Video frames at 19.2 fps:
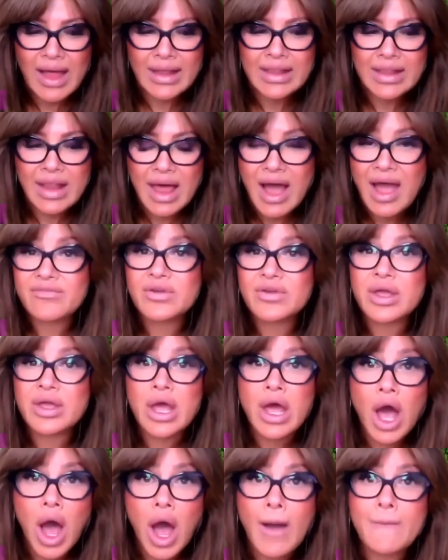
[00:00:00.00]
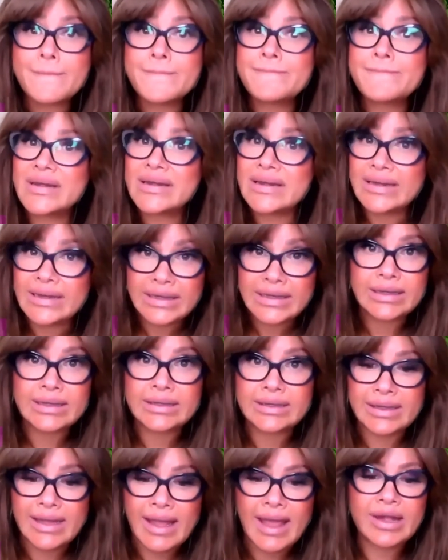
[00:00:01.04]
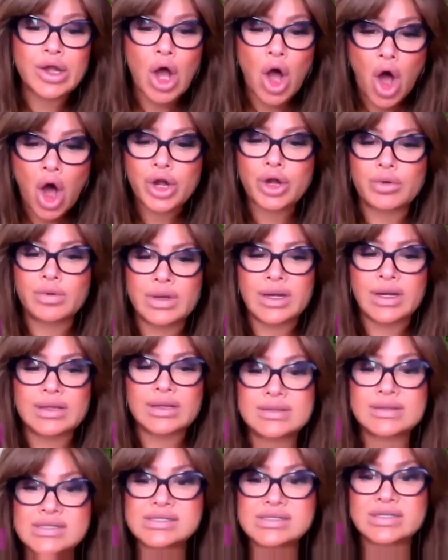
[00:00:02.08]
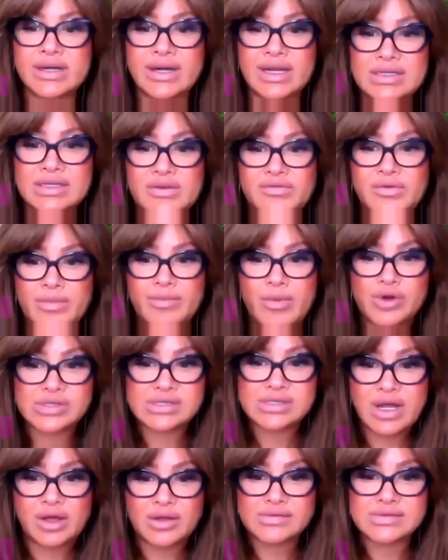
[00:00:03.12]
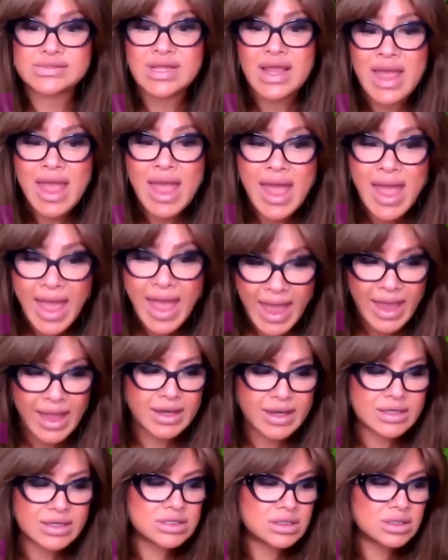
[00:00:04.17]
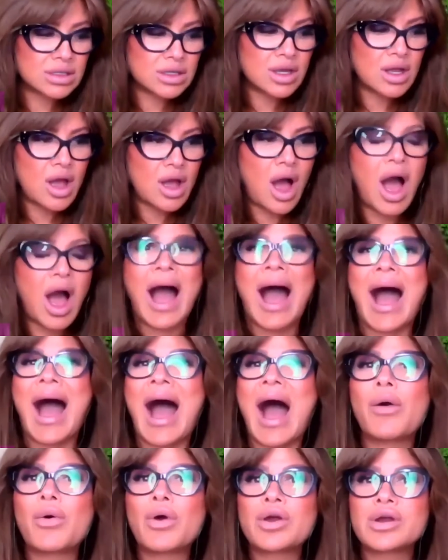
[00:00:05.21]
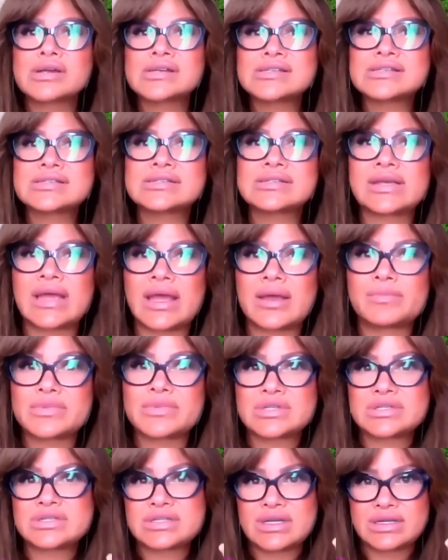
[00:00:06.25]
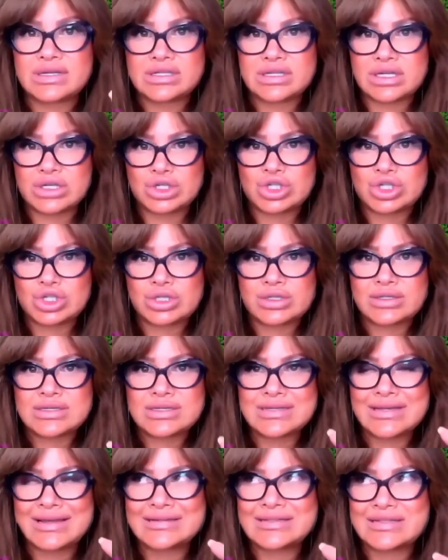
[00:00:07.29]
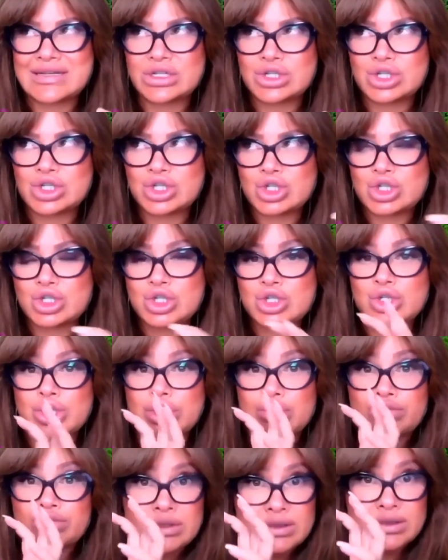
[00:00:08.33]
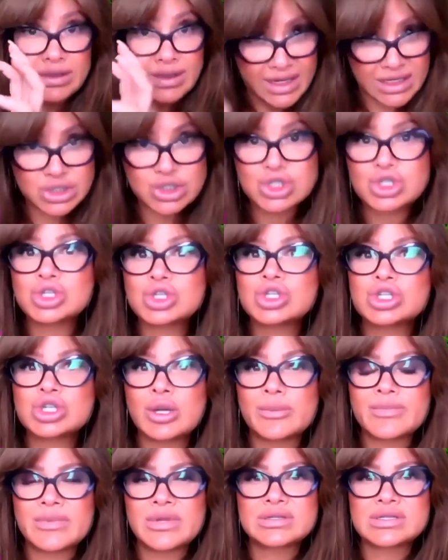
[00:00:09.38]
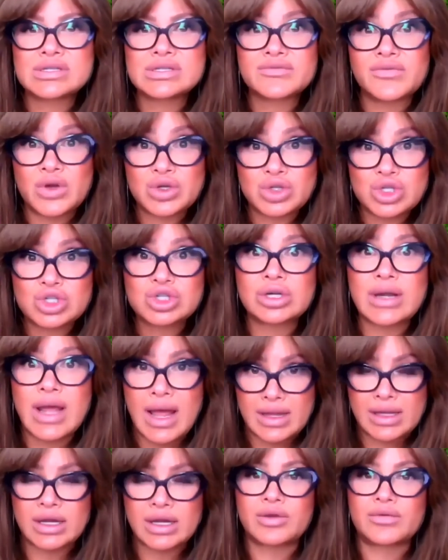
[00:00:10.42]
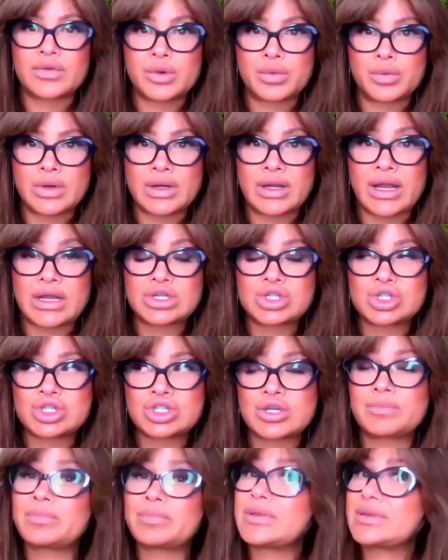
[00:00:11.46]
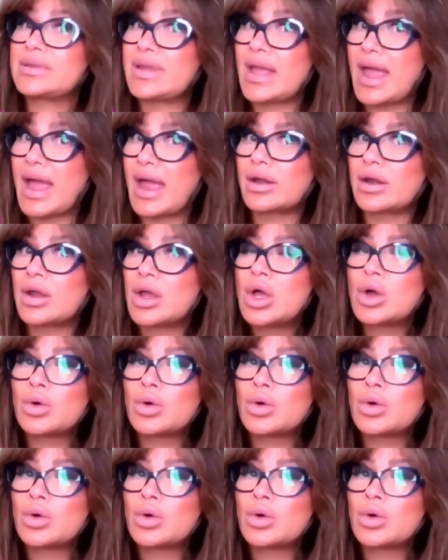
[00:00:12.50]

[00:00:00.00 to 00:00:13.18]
a life completely and utterly disconnected from ourselves. And our escape is the addiction, the addiction to the relationship, the dysfunctionality of the relationship. But then